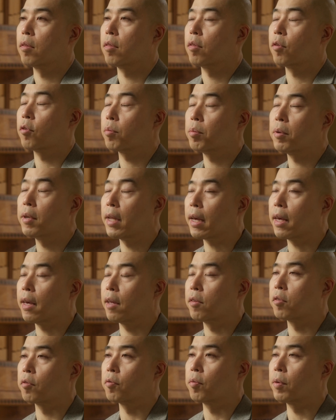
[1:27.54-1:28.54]
There's been
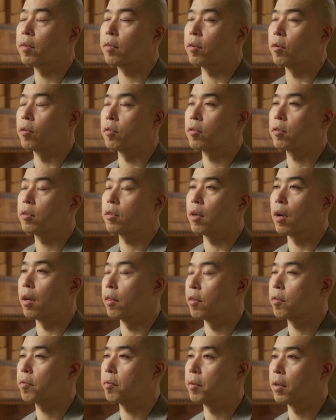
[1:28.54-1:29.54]
decades of research
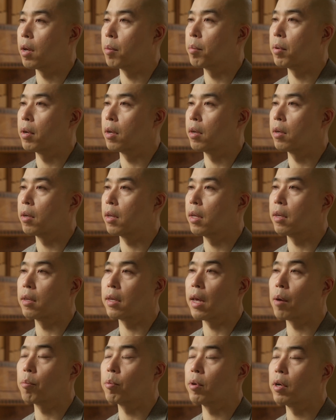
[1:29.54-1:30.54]
on this phenomenon,
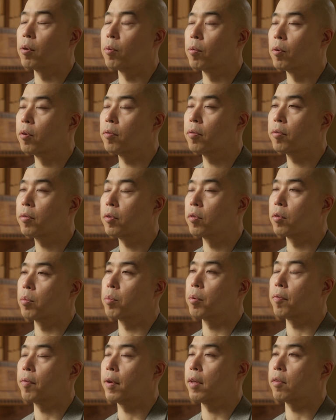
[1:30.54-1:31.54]
and Gabrielle Wolf, who's a
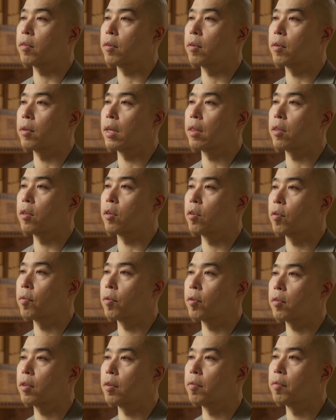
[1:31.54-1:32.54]
professor at the
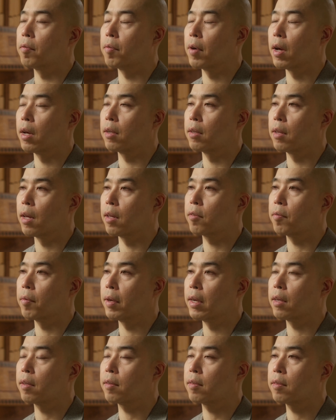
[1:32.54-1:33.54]
University of Nevada, Las
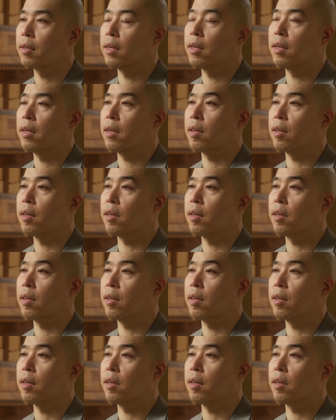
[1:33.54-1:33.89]
Vegas,